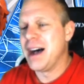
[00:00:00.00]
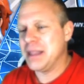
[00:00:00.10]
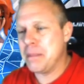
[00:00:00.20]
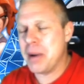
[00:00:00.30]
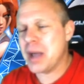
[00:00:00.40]

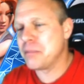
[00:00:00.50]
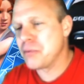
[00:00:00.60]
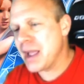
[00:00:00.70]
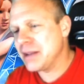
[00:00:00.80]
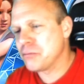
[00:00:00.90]
on the bottom
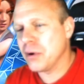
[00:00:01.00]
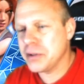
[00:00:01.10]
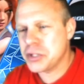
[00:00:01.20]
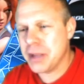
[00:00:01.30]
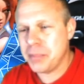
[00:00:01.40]
right. Royal
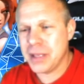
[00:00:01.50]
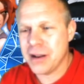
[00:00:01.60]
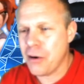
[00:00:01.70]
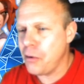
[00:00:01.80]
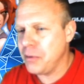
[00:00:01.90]
Champion
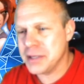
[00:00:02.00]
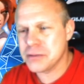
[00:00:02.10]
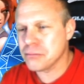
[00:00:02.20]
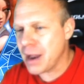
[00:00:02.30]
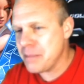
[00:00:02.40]
always
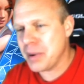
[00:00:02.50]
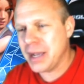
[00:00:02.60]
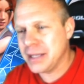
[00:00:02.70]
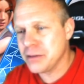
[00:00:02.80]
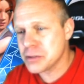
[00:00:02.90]
right
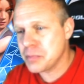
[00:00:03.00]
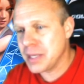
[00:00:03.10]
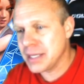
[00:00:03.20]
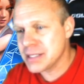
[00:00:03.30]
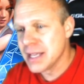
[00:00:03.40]
behind those
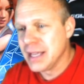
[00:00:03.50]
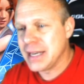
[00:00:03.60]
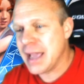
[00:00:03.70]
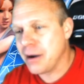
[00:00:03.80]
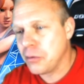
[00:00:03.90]
pigs.
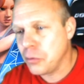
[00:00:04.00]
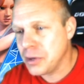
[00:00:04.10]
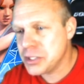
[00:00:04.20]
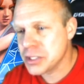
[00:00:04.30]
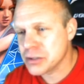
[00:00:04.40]
Now,
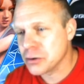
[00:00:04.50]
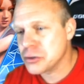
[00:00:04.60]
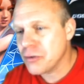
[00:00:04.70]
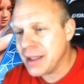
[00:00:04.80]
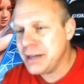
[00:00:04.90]
witches are
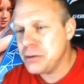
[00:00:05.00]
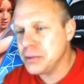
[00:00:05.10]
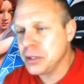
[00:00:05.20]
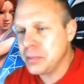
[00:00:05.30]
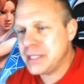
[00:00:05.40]
trying to do a
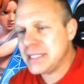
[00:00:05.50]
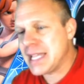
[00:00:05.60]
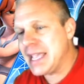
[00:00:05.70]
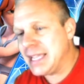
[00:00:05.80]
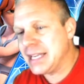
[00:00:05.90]
little bit of
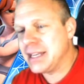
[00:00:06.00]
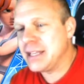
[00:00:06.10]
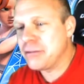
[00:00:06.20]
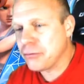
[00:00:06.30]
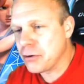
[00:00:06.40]
tanking
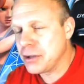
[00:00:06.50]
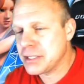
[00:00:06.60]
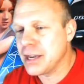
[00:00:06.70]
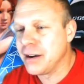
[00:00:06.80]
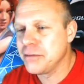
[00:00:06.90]
in
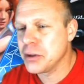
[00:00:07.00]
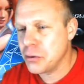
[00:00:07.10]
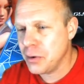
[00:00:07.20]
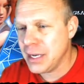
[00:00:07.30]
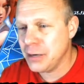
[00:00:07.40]
front of the
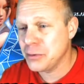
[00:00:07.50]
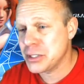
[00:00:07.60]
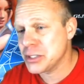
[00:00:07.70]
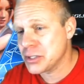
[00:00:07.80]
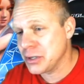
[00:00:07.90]
queen,
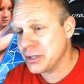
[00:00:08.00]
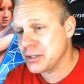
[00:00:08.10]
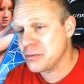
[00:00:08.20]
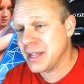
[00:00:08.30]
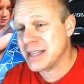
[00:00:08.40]
which is good
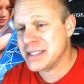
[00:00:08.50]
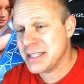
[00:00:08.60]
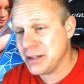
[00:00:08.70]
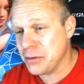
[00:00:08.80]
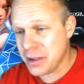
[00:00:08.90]
because we got a
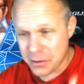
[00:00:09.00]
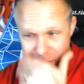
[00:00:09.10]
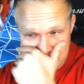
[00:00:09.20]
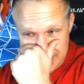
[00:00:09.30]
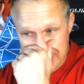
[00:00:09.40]
single there. We
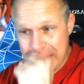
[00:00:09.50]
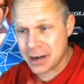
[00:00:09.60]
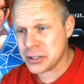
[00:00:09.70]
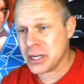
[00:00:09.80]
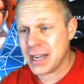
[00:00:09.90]
got a
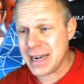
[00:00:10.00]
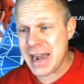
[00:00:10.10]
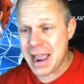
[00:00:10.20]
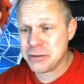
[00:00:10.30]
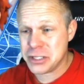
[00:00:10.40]
scatter shot.
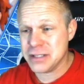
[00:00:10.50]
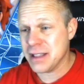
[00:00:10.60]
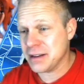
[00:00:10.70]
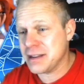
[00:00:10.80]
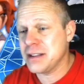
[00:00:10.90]
Now she's
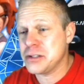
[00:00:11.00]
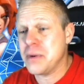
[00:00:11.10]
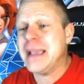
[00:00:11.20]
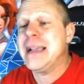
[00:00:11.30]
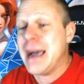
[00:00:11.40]
locked on, so
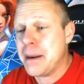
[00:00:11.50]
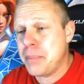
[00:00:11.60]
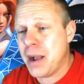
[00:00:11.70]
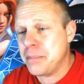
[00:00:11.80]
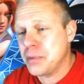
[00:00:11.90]
I got to
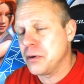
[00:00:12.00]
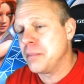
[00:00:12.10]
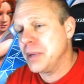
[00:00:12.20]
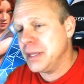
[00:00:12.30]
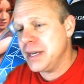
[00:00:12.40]
pop her
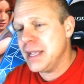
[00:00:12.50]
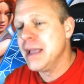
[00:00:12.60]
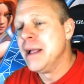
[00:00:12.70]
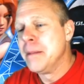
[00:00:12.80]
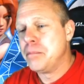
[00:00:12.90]
ability.
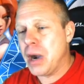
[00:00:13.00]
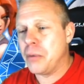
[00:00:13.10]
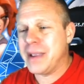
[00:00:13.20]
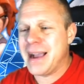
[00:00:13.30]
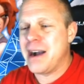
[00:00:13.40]
But
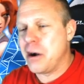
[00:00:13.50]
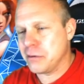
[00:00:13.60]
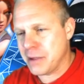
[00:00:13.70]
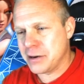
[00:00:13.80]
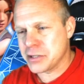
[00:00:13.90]
we got
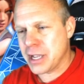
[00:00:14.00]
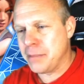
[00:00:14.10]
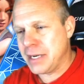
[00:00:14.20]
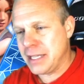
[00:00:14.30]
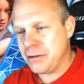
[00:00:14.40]
hog riders
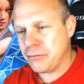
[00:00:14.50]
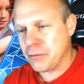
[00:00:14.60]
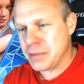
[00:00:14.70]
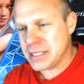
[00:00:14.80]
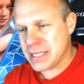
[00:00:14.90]
coming in
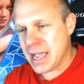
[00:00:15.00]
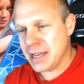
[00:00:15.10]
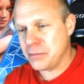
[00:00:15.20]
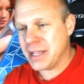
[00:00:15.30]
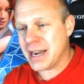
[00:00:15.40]
from the
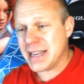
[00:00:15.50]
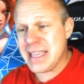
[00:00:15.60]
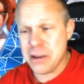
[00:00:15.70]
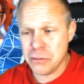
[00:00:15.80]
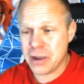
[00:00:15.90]
side. We got a
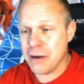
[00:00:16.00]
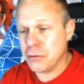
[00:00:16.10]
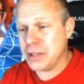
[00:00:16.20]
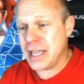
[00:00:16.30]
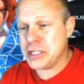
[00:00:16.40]
heel
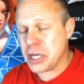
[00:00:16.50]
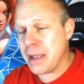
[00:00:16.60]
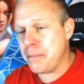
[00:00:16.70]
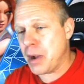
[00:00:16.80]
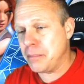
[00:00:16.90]
covering that
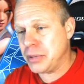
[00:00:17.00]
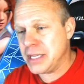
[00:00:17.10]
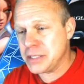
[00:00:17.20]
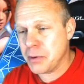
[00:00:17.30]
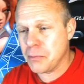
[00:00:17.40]
giant bomb
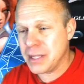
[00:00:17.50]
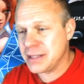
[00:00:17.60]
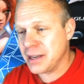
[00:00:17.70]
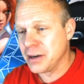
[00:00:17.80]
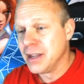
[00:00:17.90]
placement right
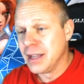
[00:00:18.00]
there.